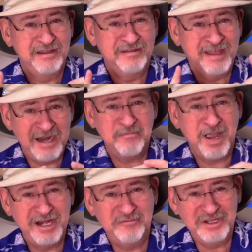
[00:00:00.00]
that
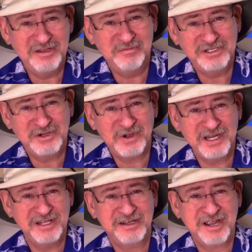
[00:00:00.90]
might have been the
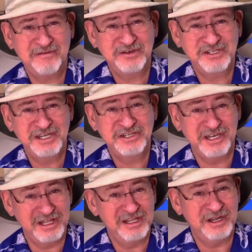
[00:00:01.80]
majority of the
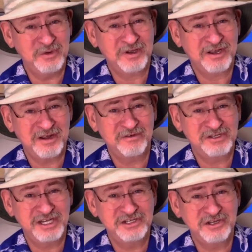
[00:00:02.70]
conversation in the lower
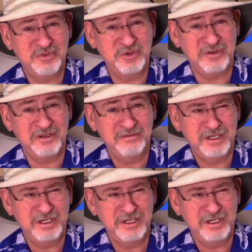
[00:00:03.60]
conversation pool,